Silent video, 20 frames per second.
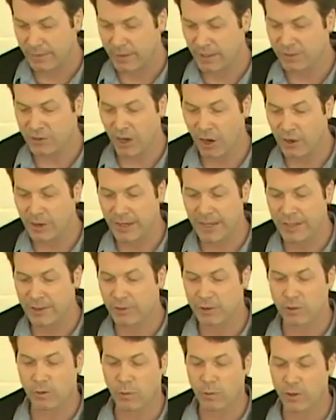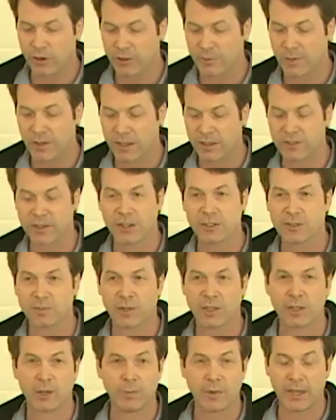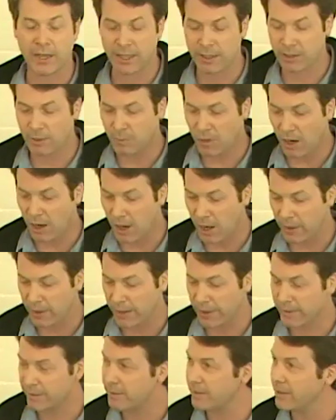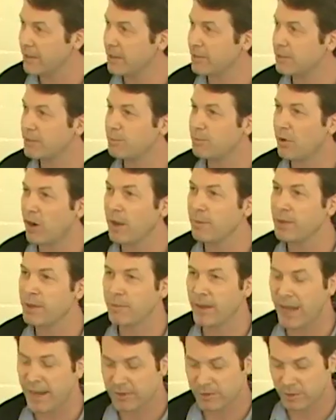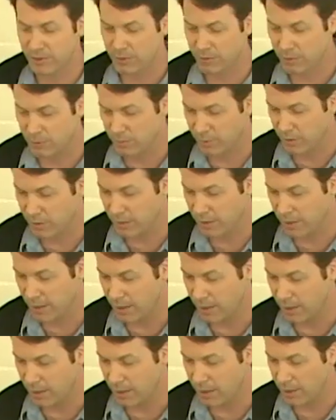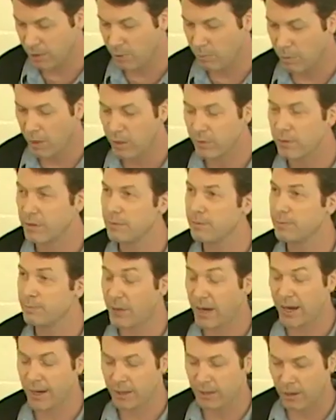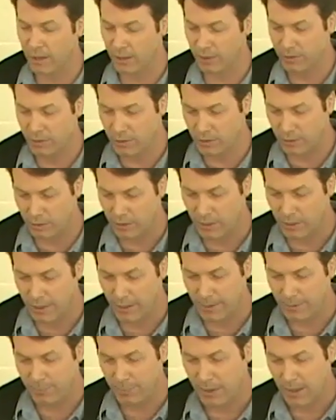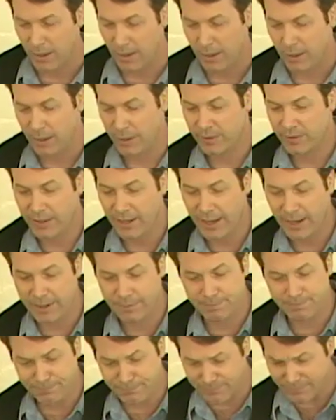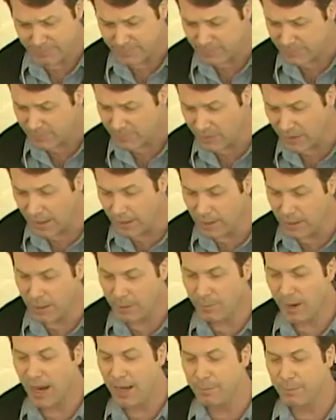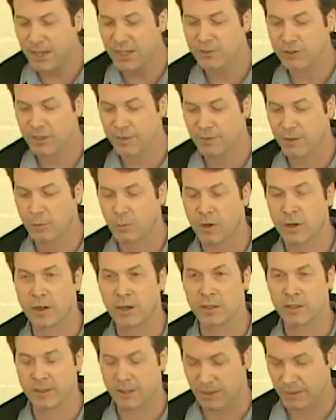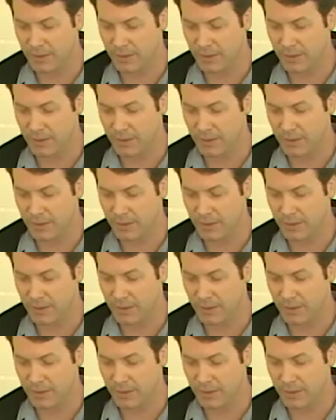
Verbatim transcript: These aren't either ors because ultimately we need them all. And this brought me back to uh, a quote by Carl Jung. He said, In my picture of the world,